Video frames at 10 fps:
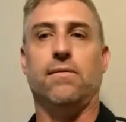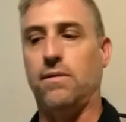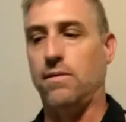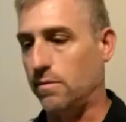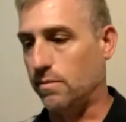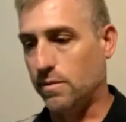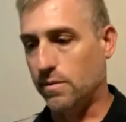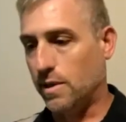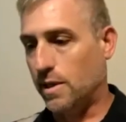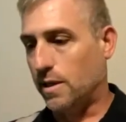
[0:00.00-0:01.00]
They're
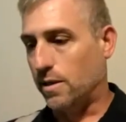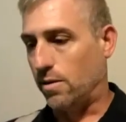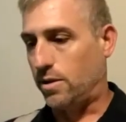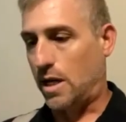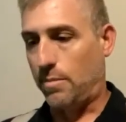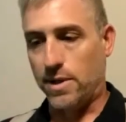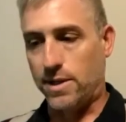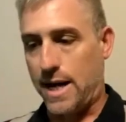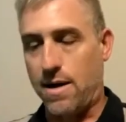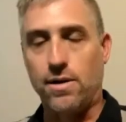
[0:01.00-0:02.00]
they're doubling
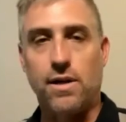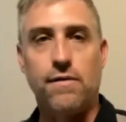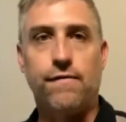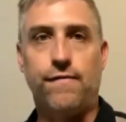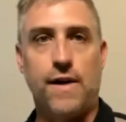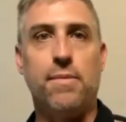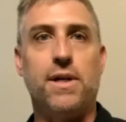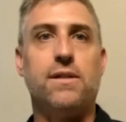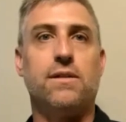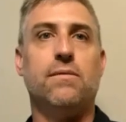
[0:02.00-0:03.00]
down on
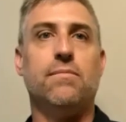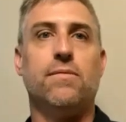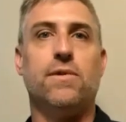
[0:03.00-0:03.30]
feminism.